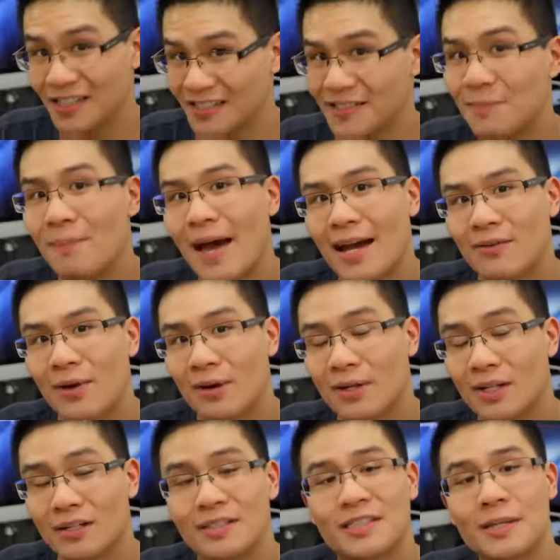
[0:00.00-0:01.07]
Just some background
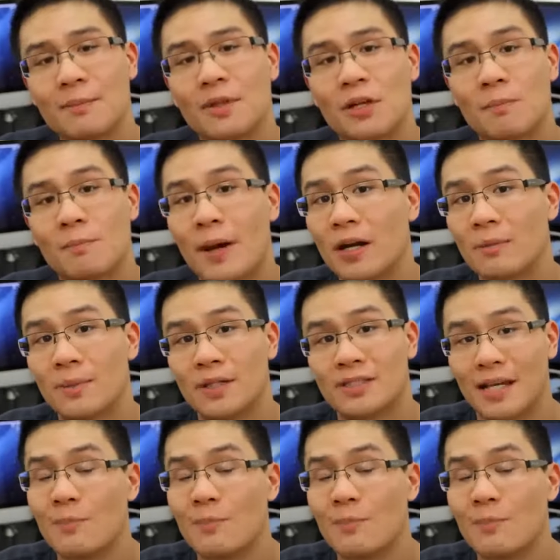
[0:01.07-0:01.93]
here. Similar, better built,